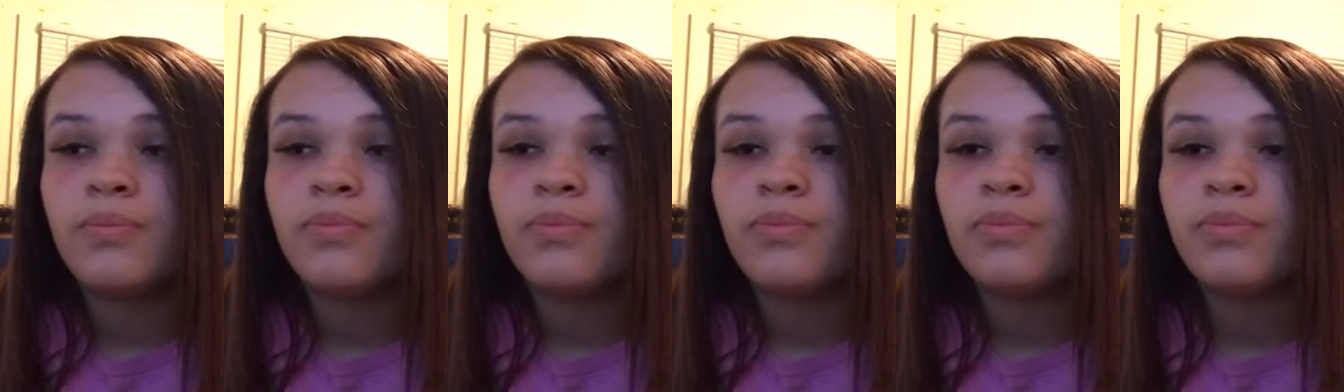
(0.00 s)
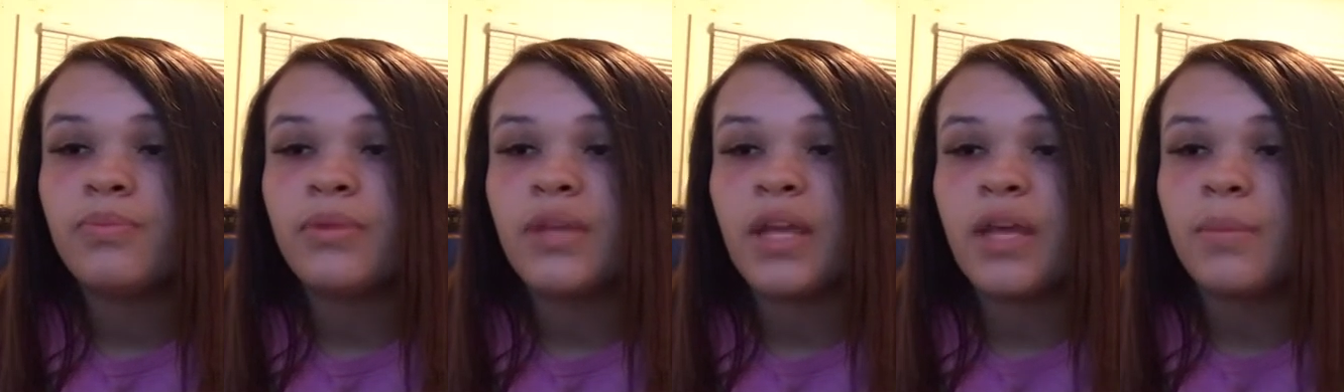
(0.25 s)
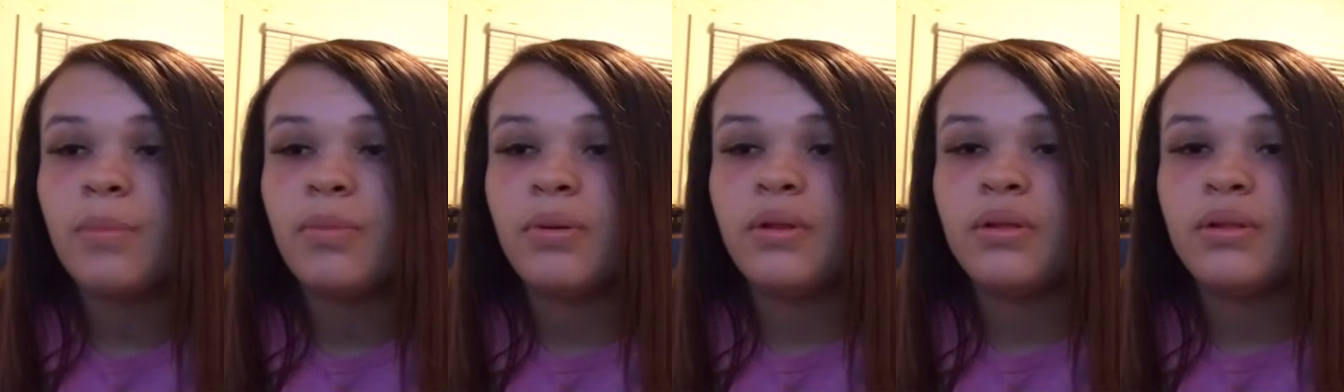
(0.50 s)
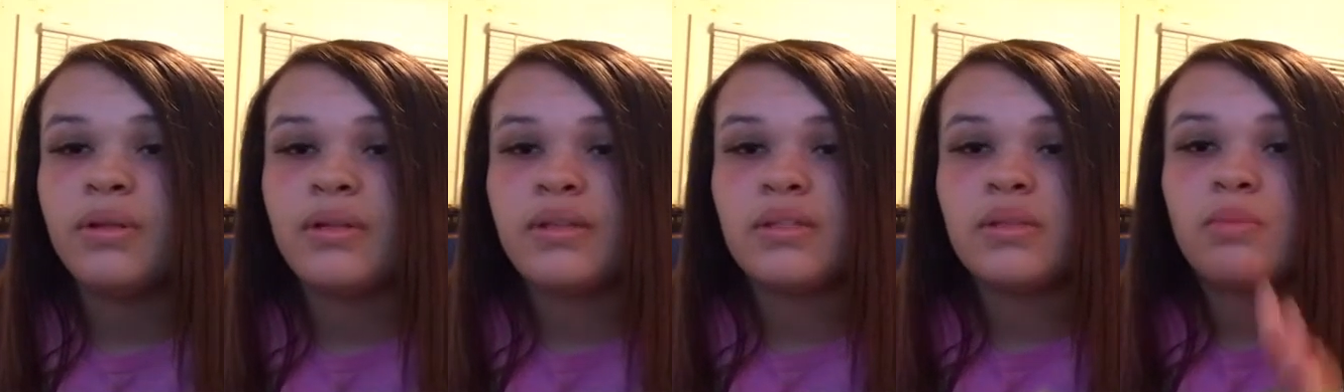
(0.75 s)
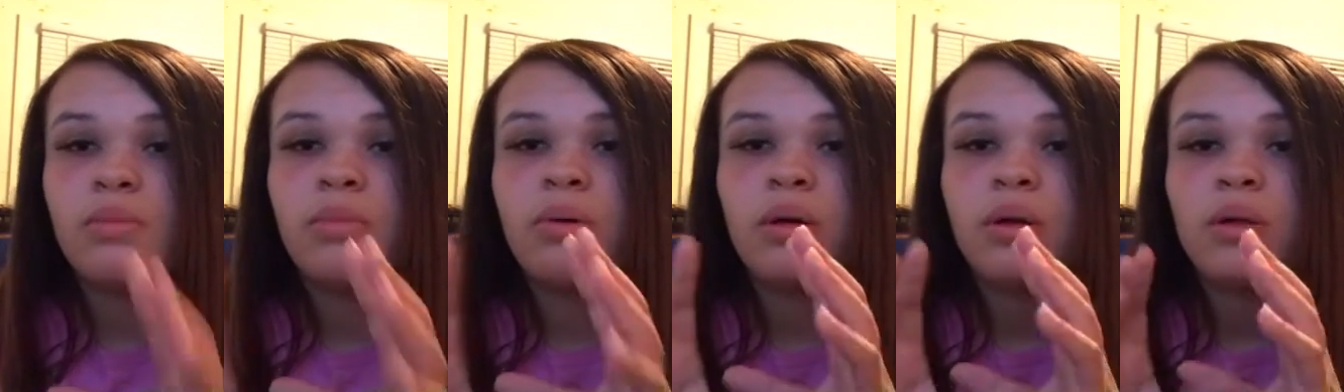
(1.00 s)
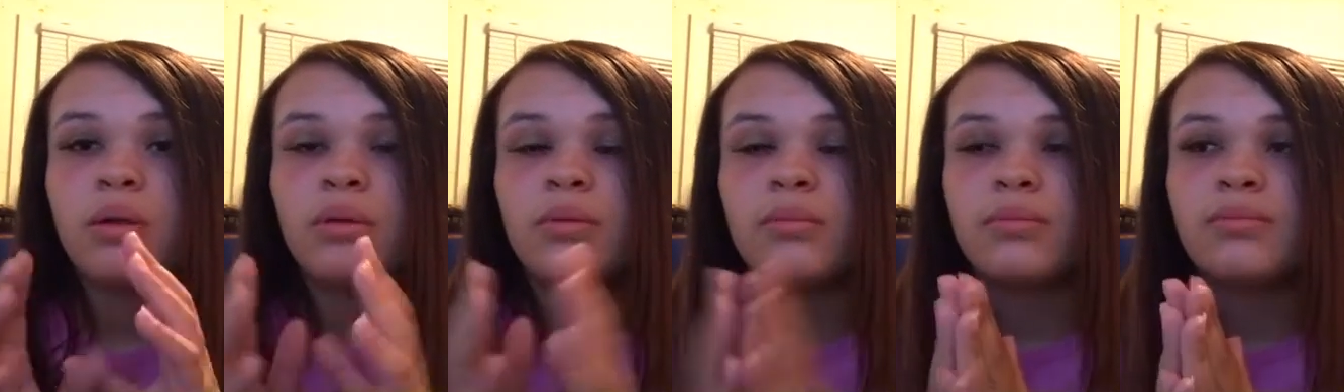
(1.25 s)
They put this
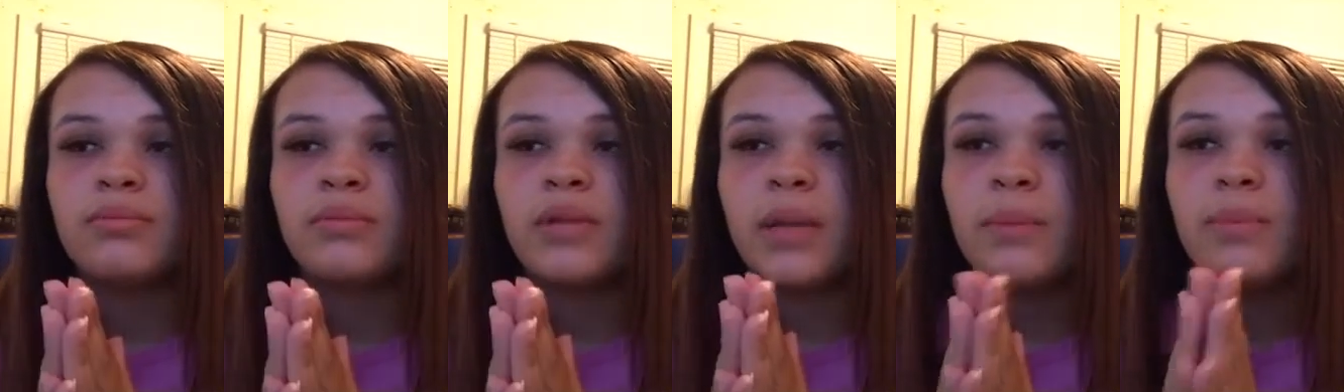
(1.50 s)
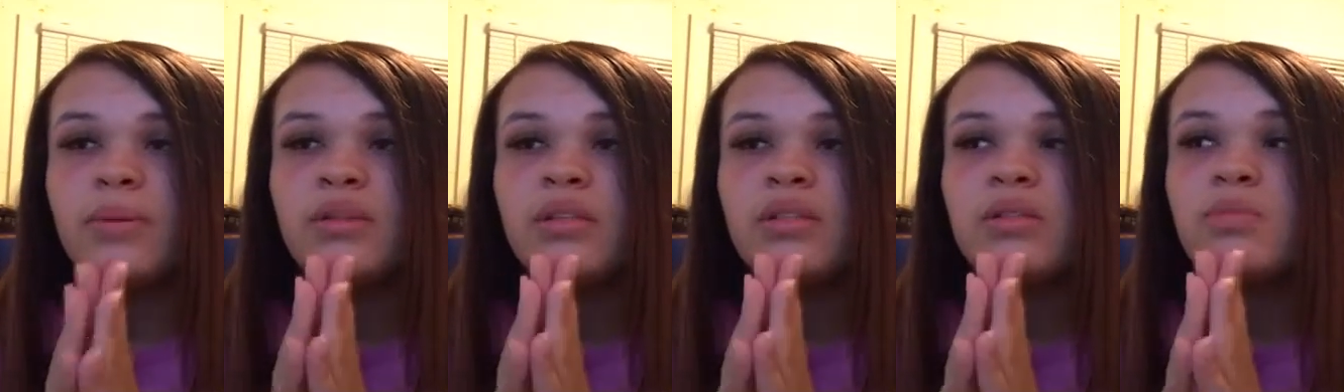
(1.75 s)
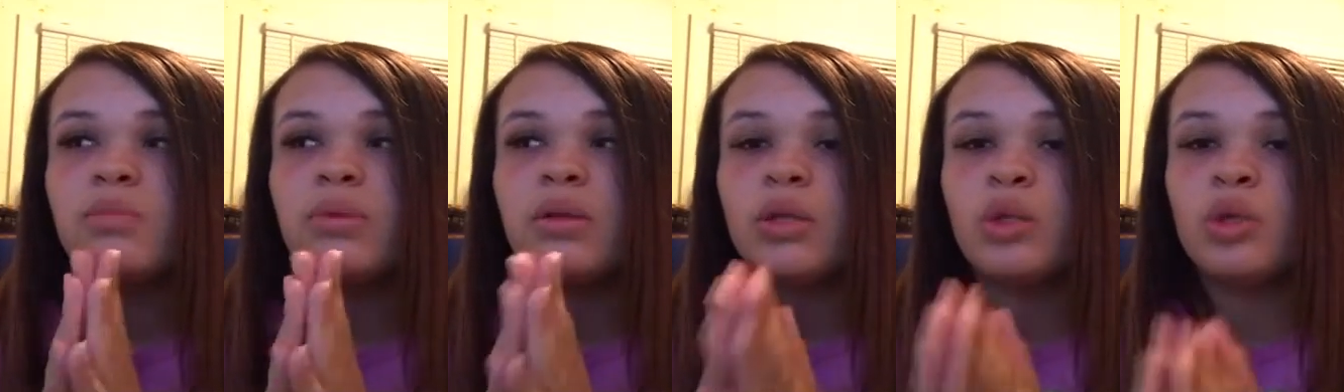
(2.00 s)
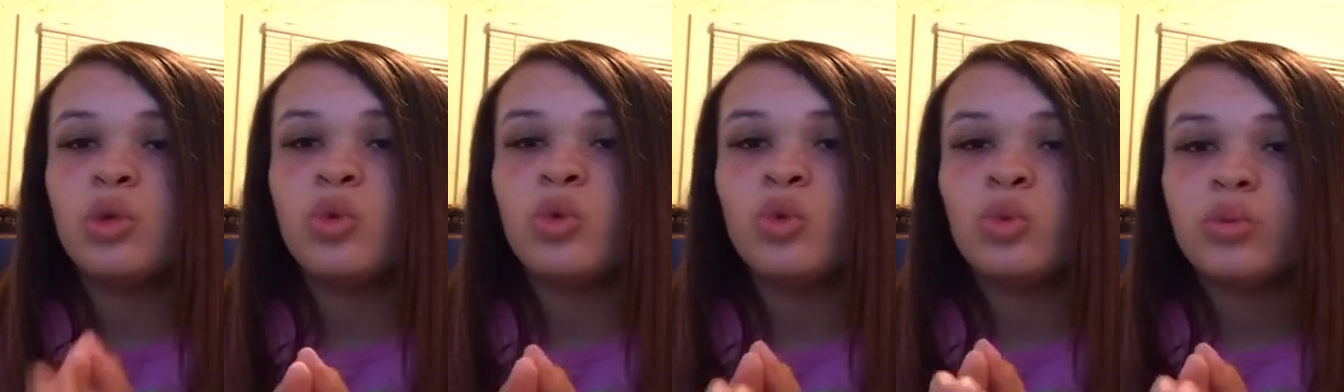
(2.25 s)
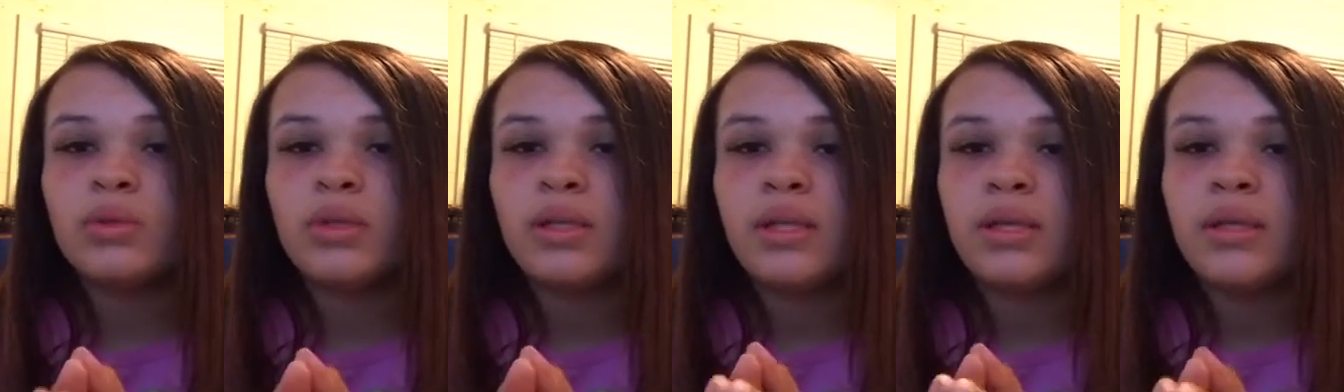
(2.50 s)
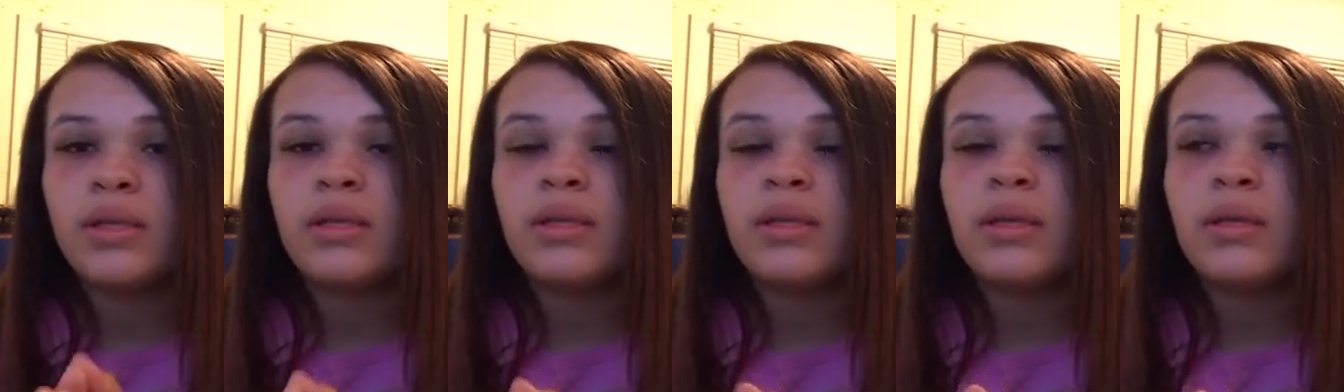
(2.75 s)
balloon
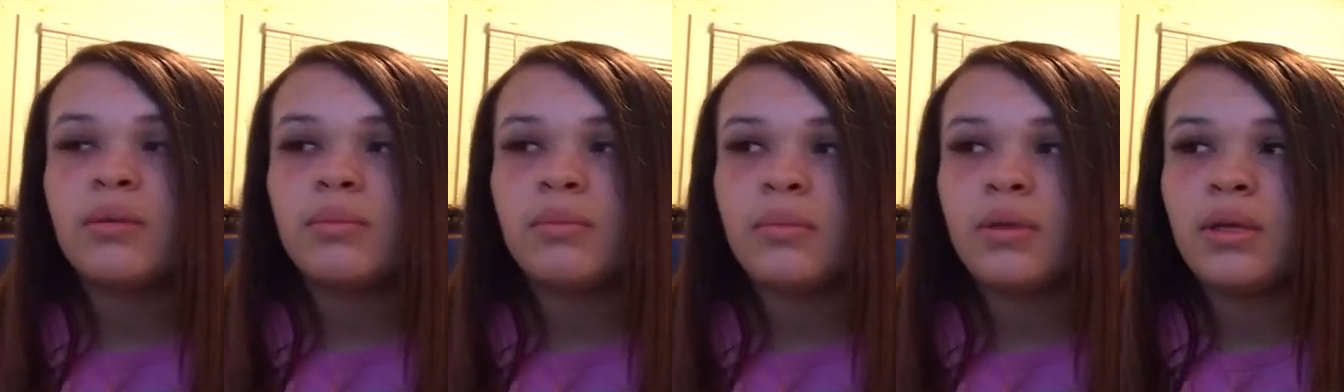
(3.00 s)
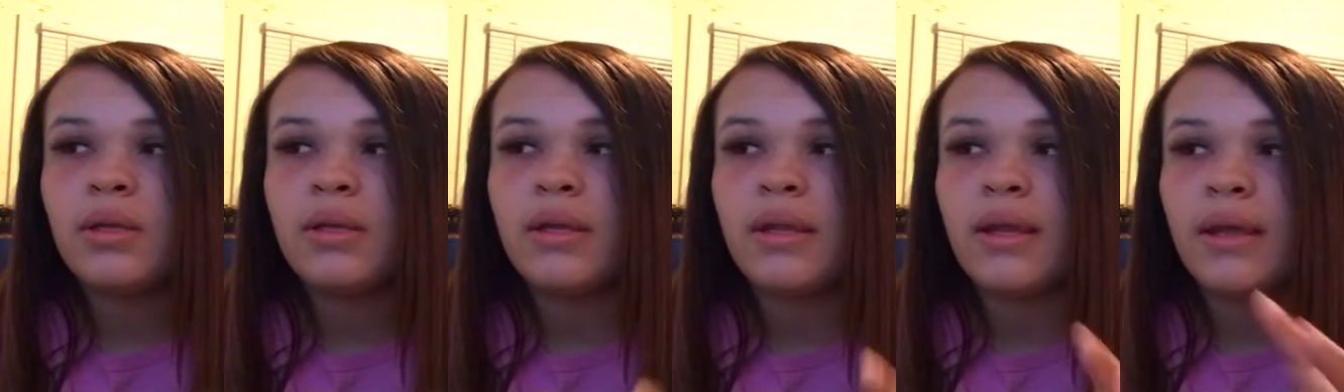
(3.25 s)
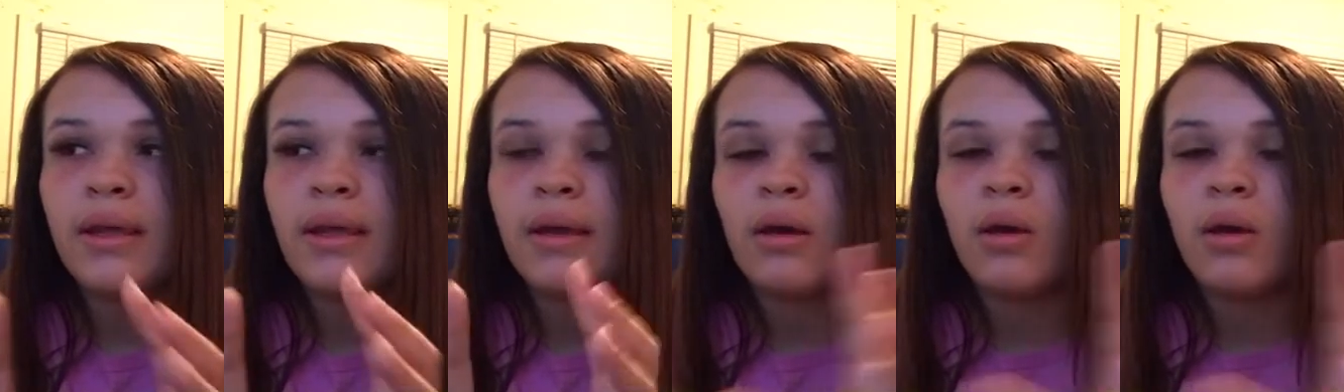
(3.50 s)
thing in me that